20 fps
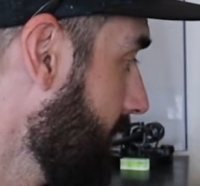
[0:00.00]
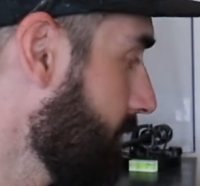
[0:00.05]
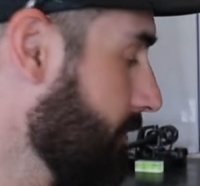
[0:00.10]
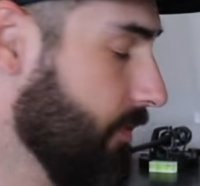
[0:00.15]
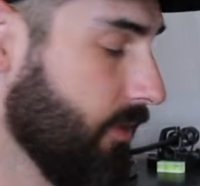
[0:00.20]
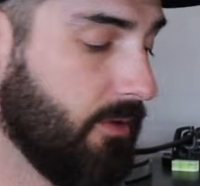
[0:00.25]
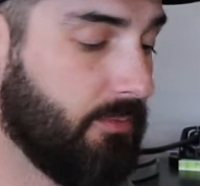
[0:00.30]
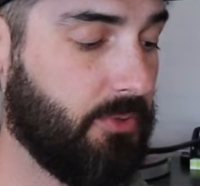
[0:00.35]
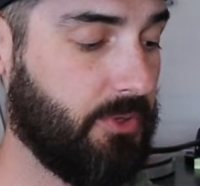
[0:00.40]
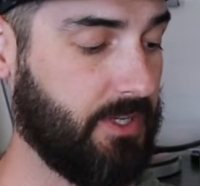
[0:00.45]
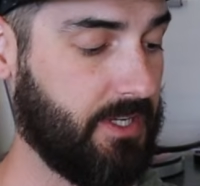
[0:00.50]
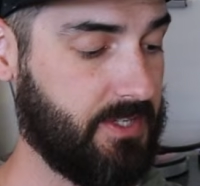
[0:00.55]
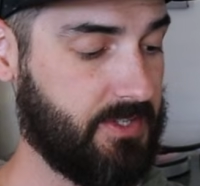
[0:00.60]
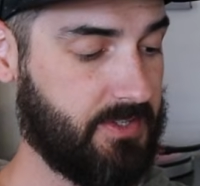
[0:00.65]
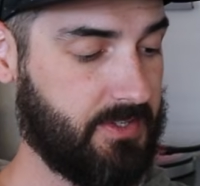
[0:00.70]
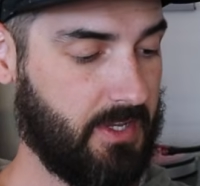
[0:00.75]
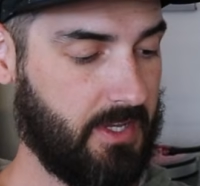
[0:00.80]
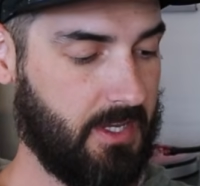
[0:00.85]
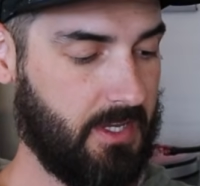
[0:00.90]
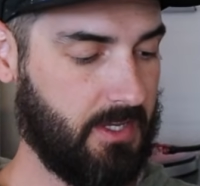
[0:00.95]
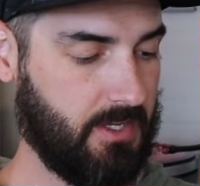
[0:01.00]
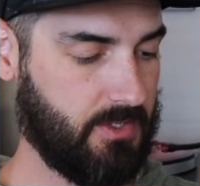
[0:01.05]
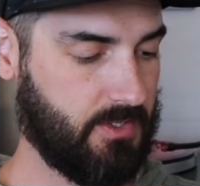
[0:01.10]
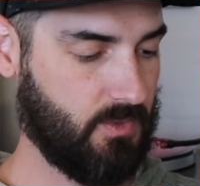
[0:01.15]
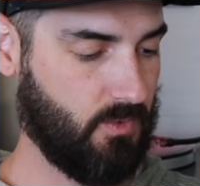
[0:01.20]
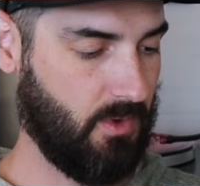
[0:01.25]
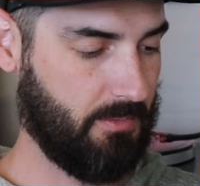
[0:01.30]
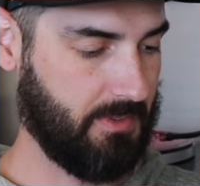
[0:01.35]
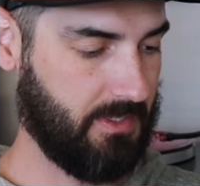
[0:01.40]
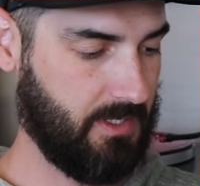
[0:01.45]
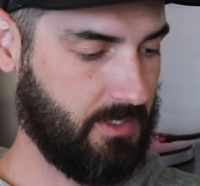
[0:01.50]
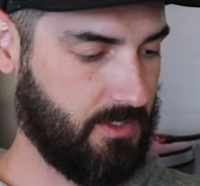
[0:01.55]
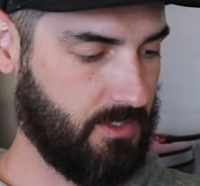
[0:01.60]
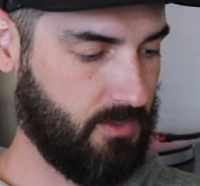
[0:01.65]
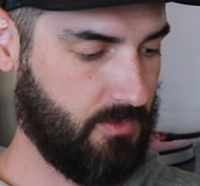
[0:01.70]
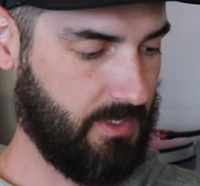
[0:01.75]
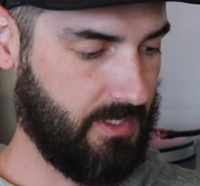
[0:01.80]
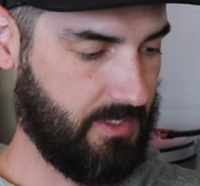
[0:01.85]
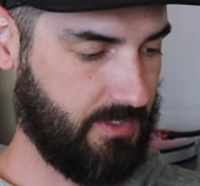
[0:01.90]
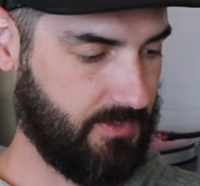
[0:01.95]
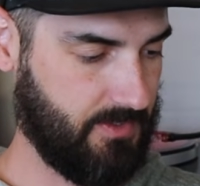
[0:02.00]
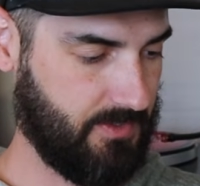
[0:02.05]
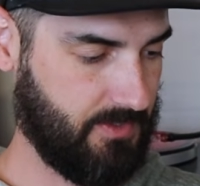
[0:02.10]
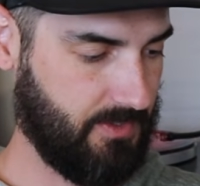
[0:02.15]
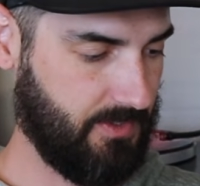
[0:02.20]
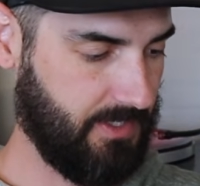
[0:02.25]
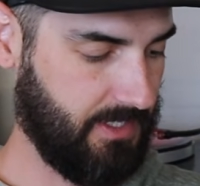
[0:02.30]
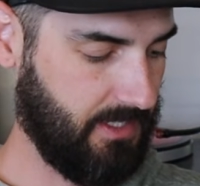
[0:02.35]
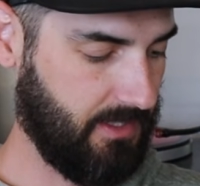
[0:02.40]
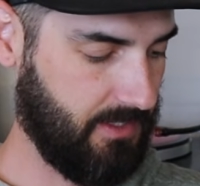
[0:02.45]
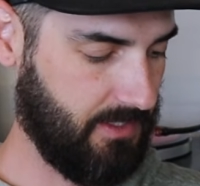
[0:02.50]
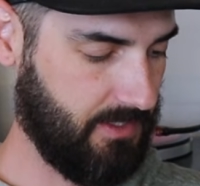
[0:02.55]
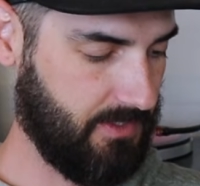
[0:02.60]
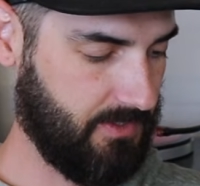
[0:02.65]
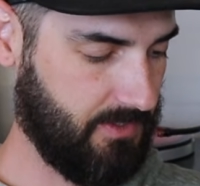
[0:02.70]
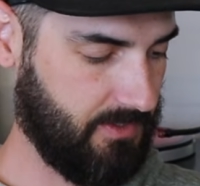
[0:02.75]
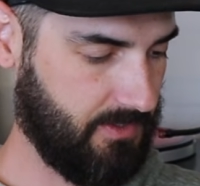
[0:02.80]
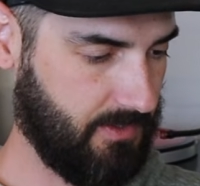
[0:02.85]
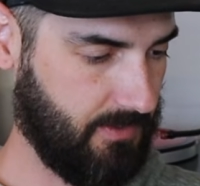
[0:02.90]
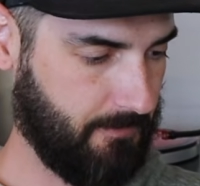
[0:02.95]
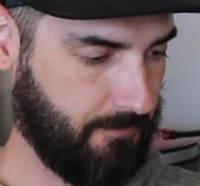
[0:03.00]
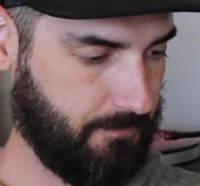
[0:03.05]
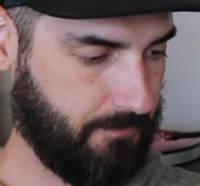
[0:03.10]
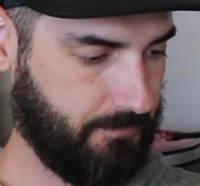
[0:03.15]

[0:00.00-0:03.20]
Pro Plus. So what I'm gonna do is select this.